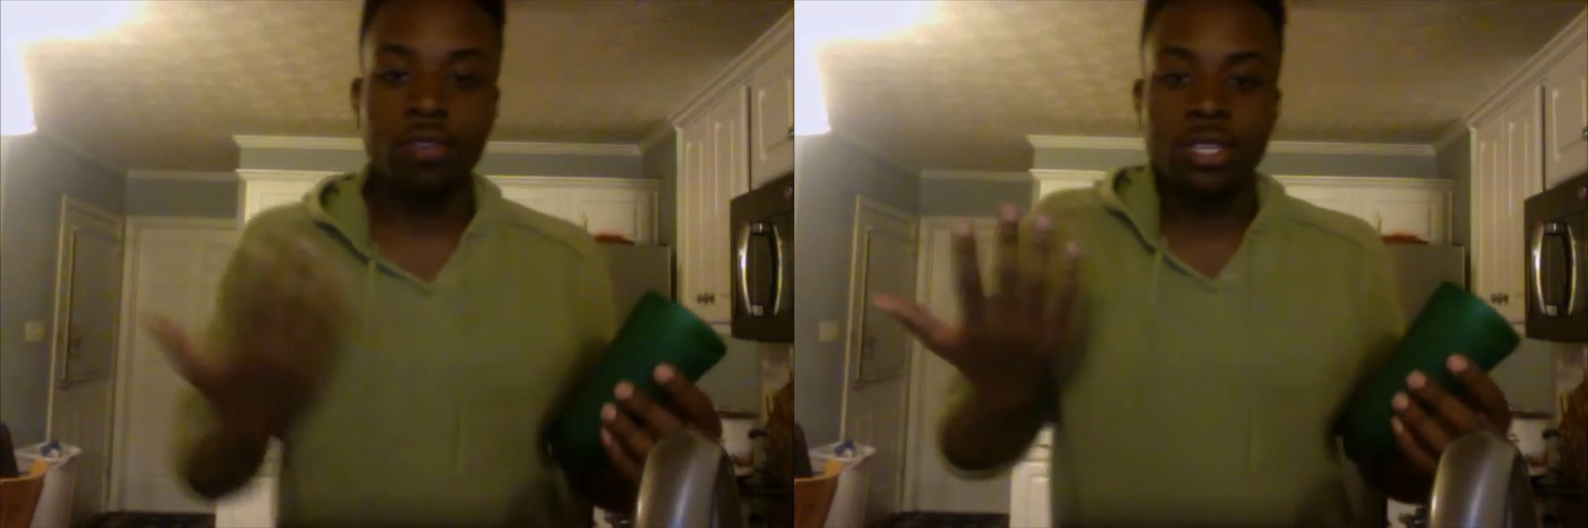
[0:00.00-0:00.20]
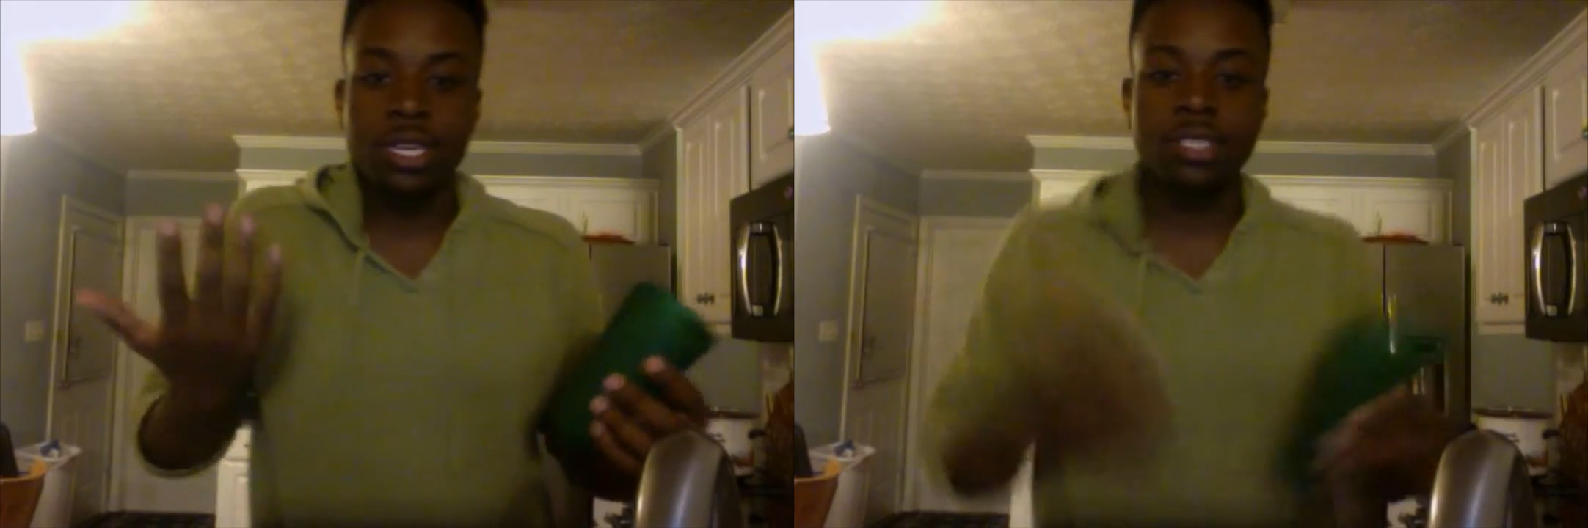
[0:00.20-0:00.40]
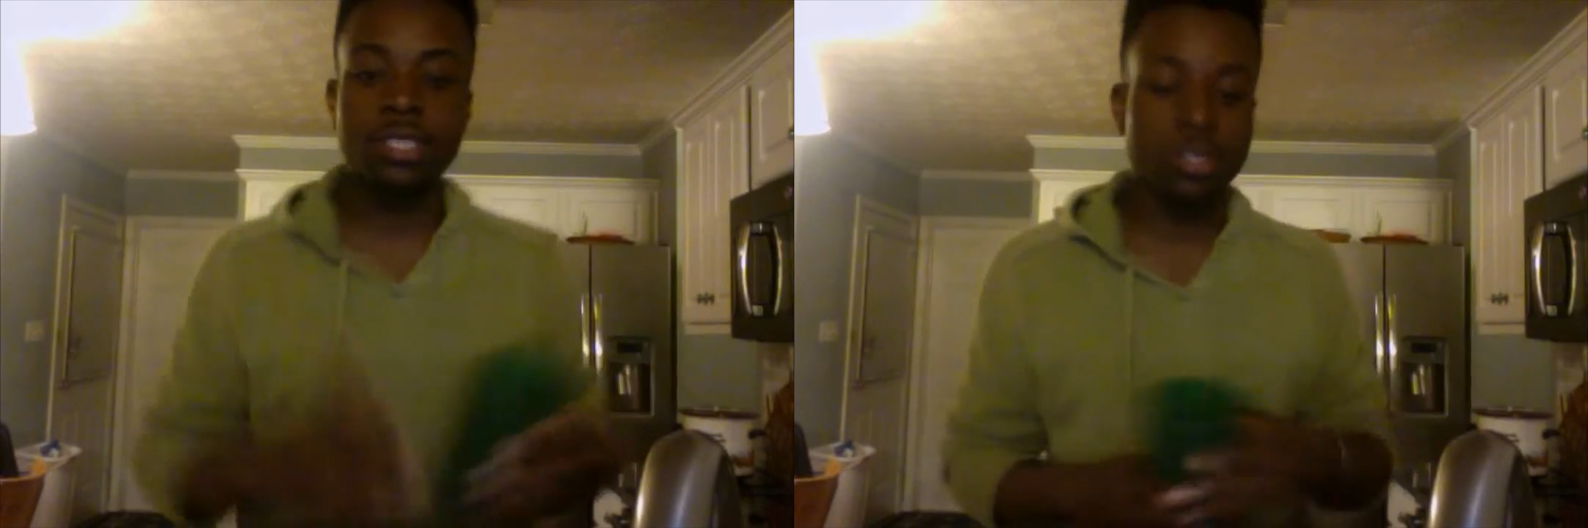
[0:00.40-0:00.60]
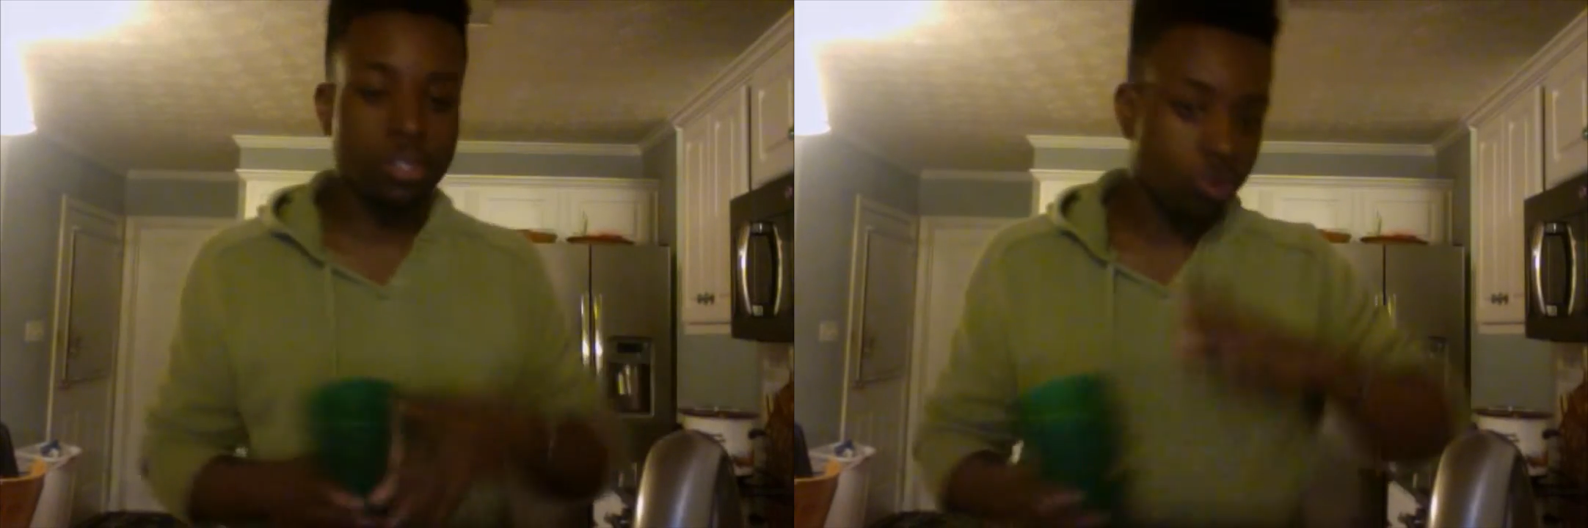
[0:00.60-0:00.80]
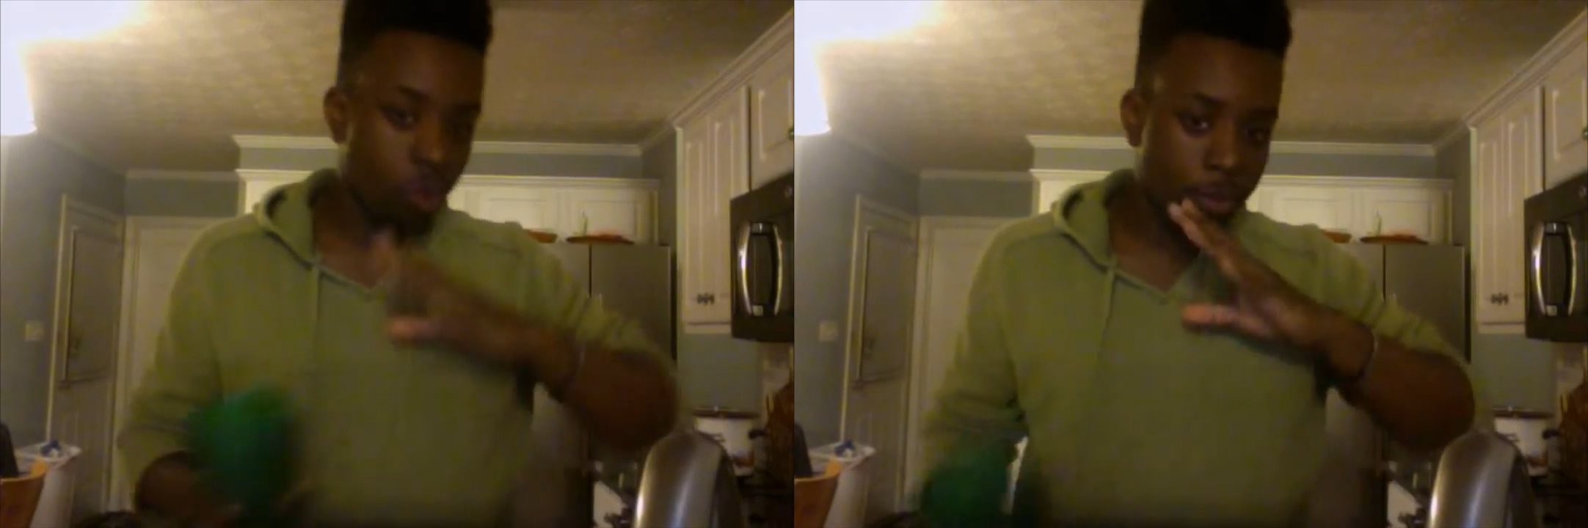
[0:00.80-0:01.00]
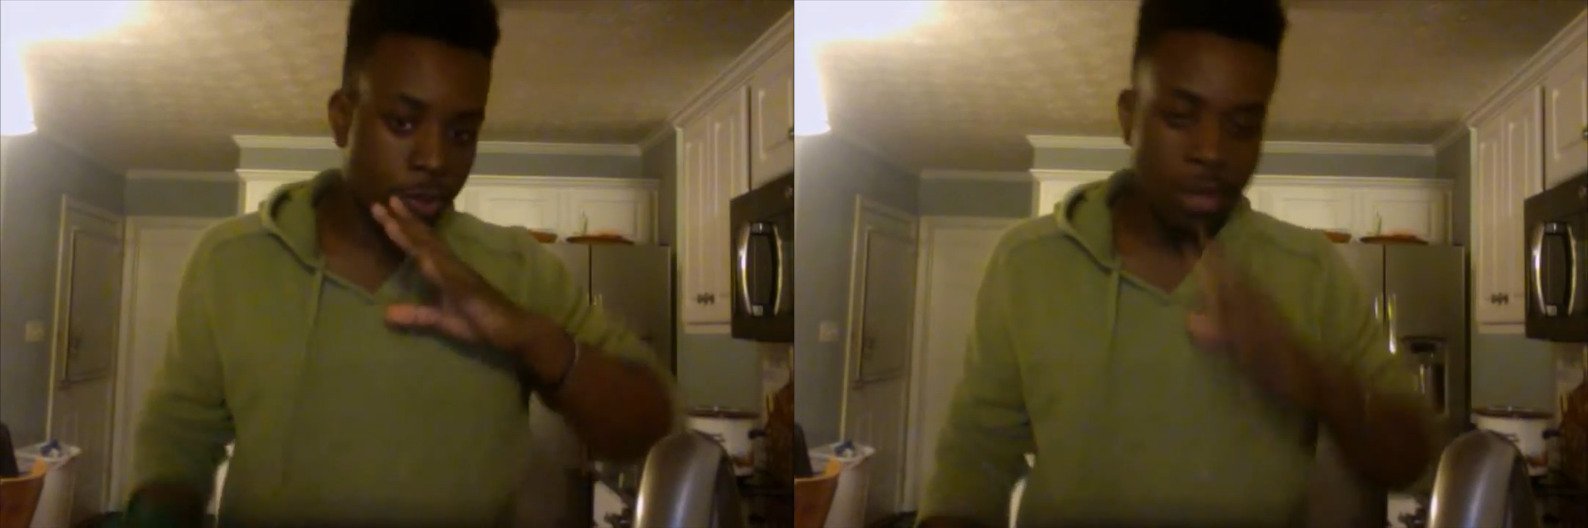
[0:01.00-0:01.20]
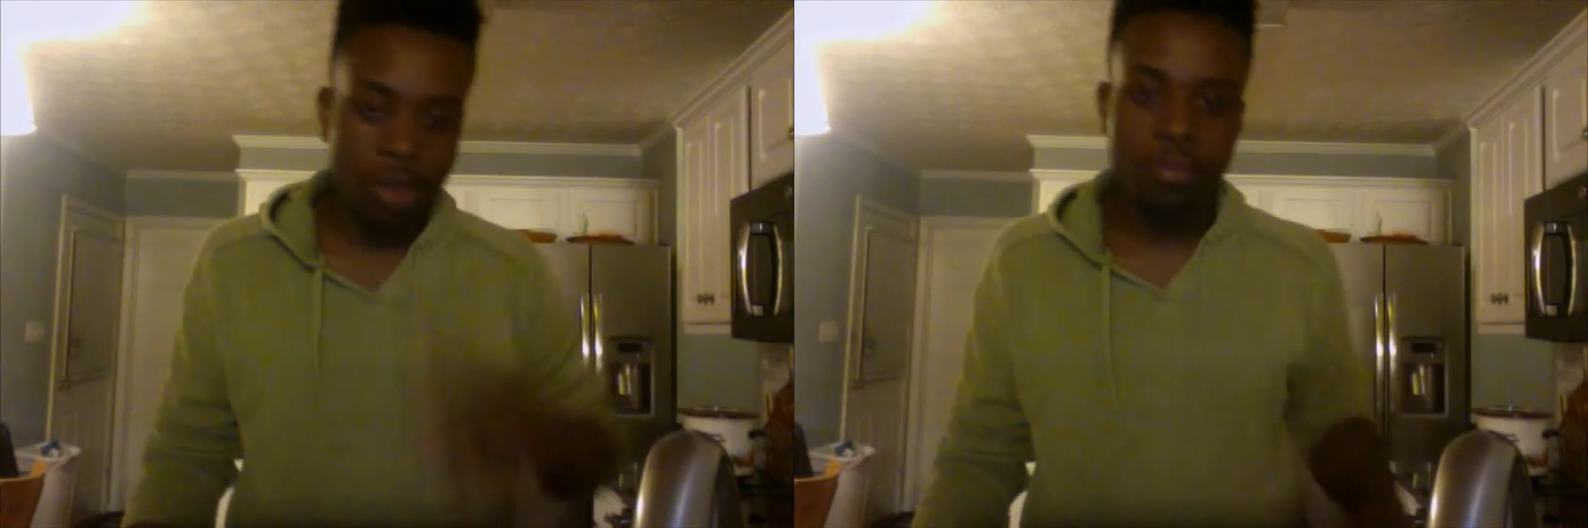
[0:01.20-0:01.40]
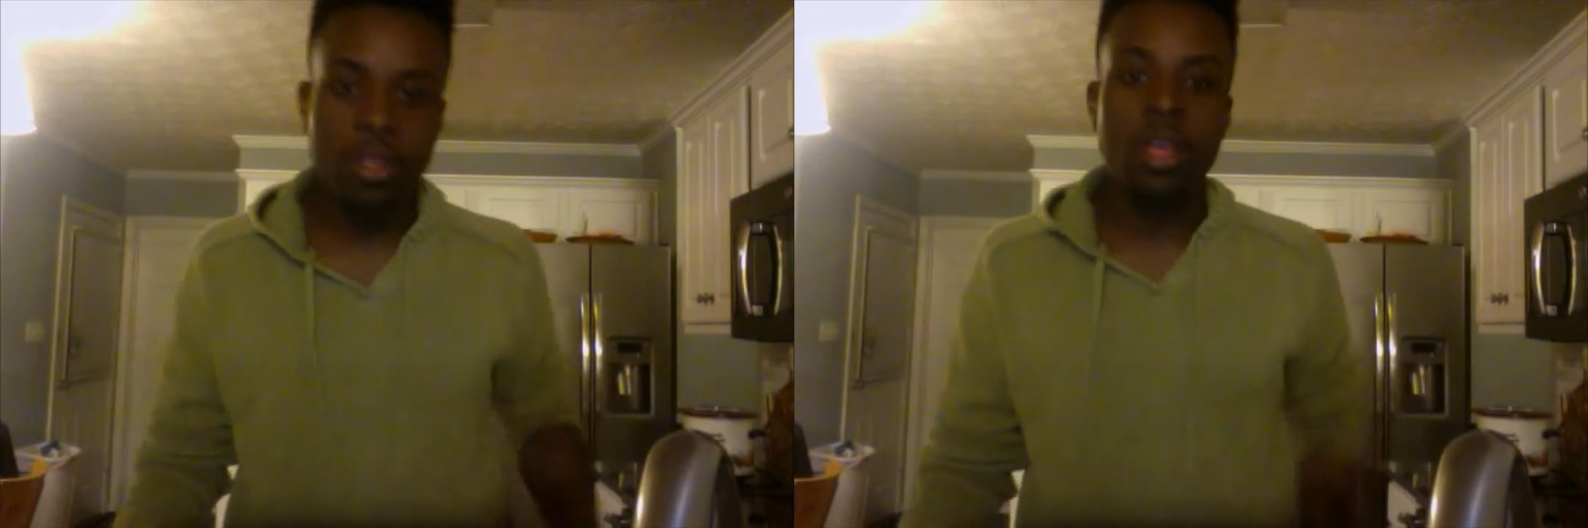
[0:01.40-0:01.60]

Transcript: and that's it. Just wipe your mouth.